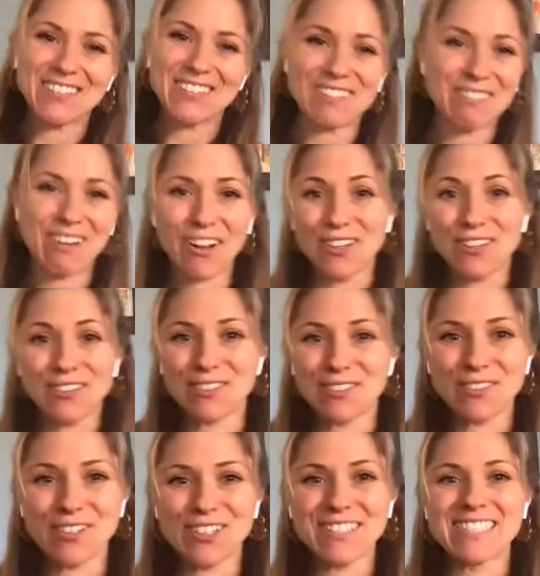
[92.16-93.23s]
from all over the
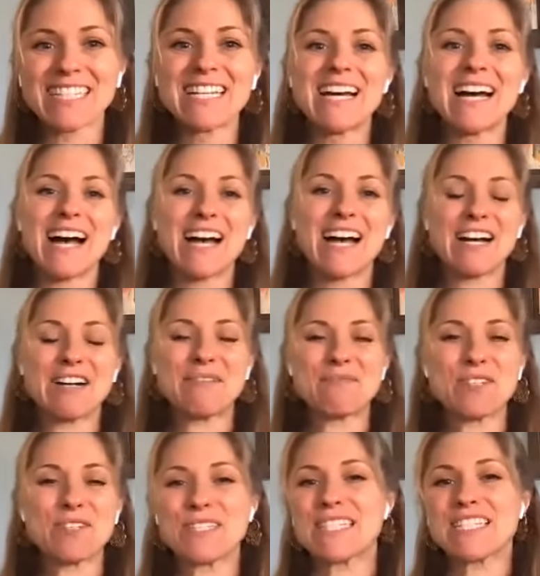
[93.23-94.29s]
world. So
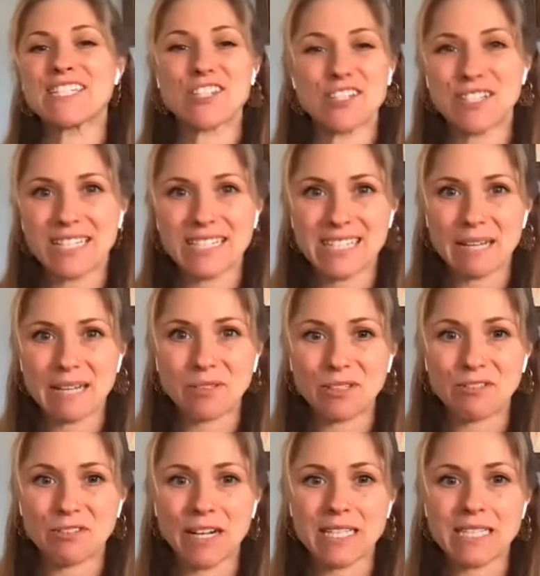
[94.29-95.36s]
this is just an example
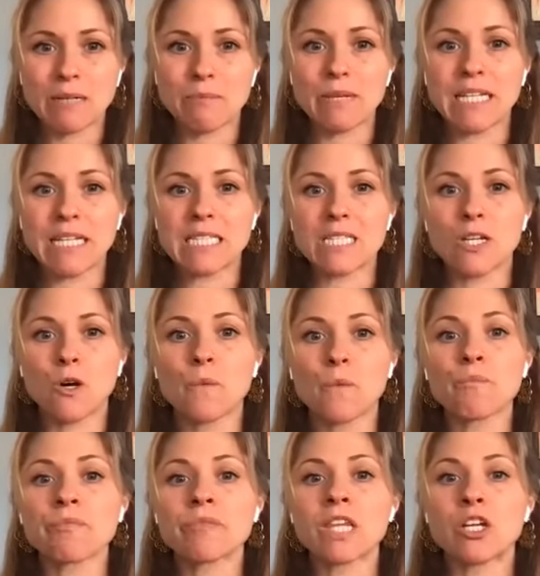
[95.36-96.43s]
of rice and beans. So
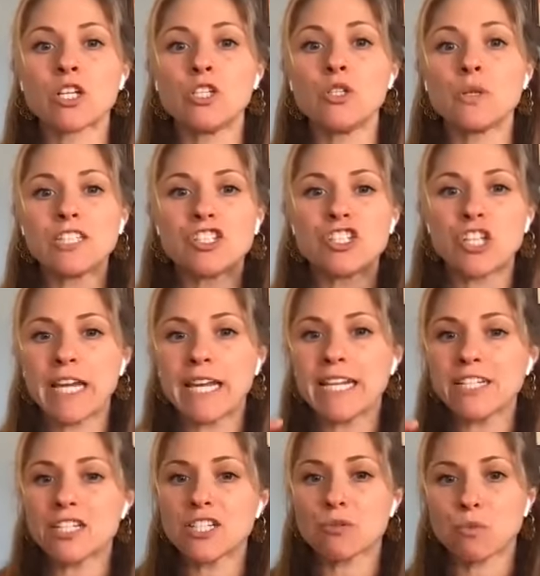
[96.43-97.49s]
you can
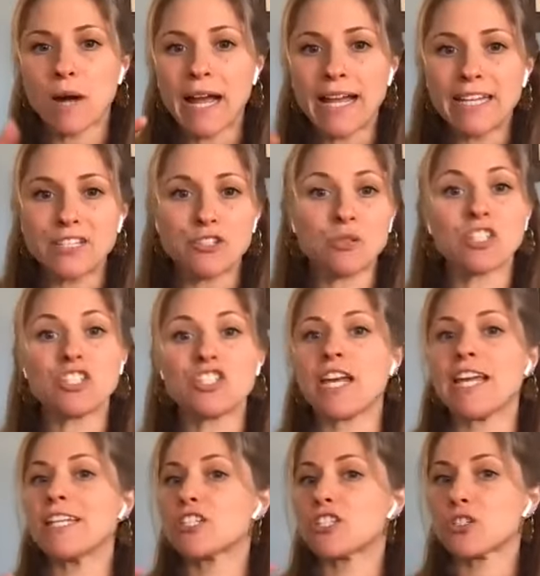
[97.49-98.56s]
change the rice, you could
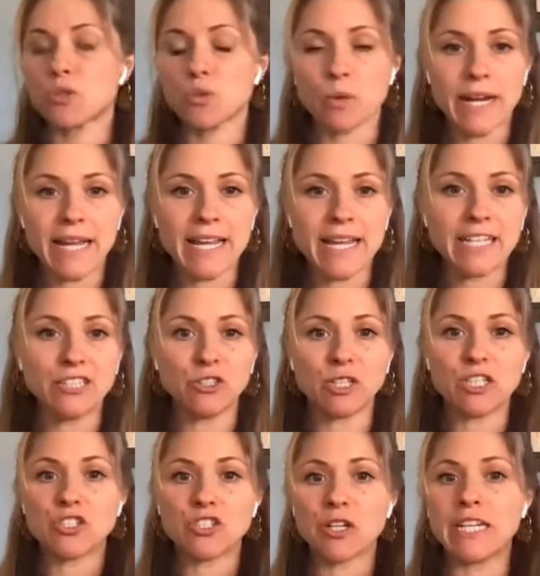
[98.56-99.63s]
change the grain, you
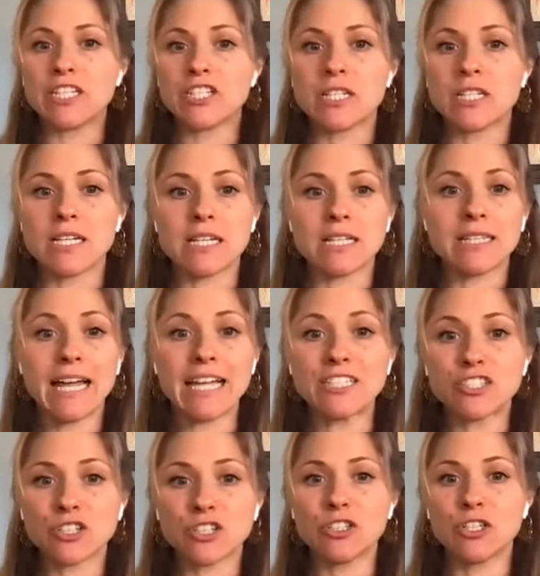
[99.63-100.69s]
can change the
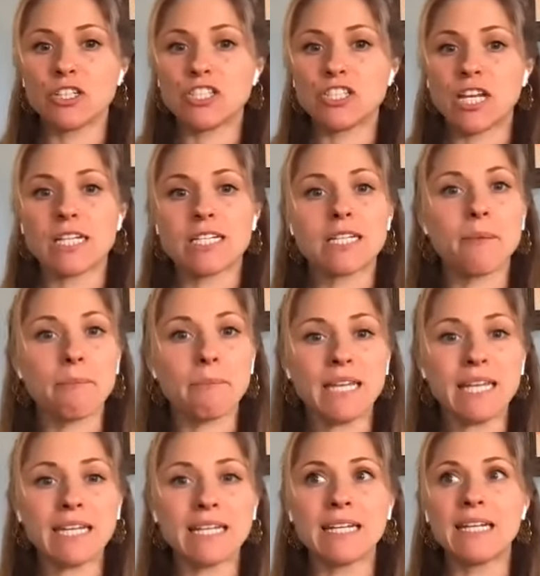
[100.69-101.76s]
lentil, you can change the
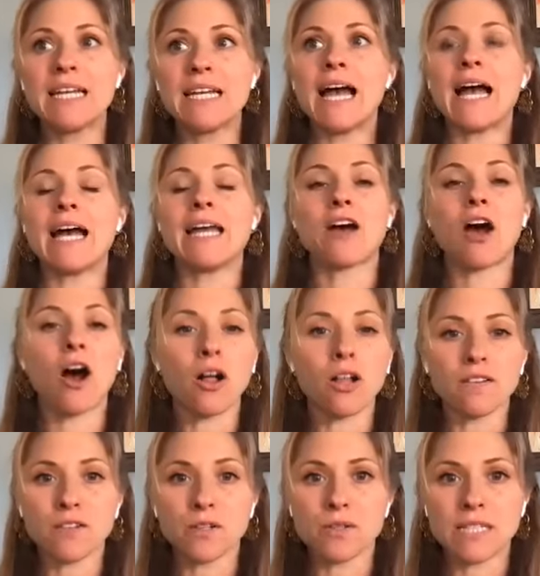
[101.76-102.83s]
bean, and all
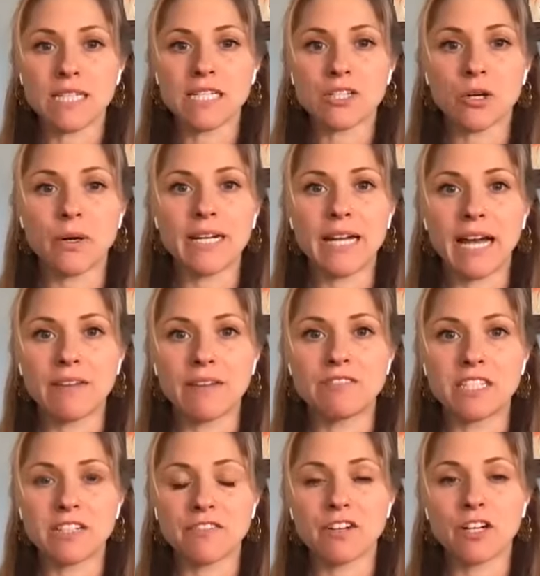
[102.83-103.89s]
of those things are going to have
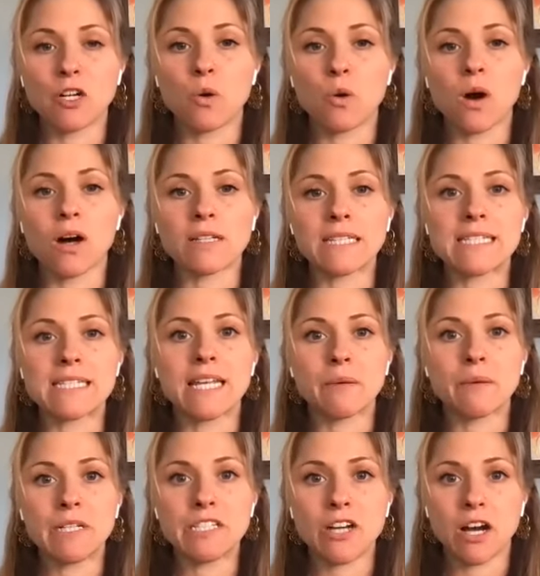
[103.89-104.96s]
different qualities like
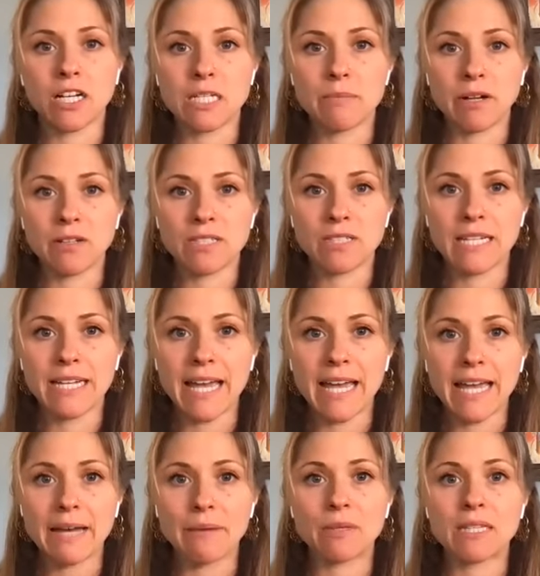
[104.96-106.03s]
we talked about
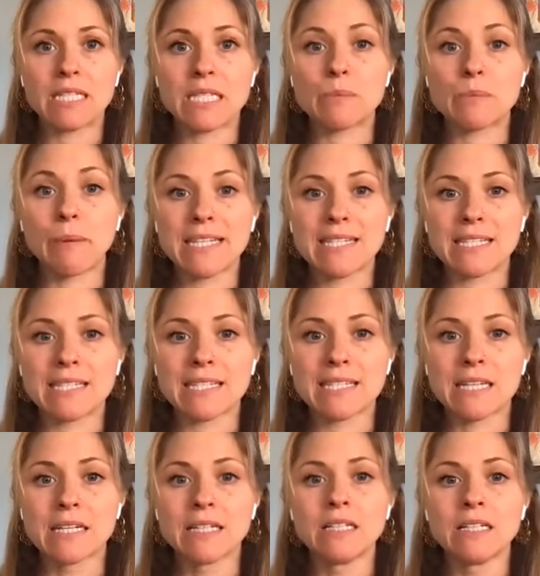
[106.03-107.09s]
today with the spices,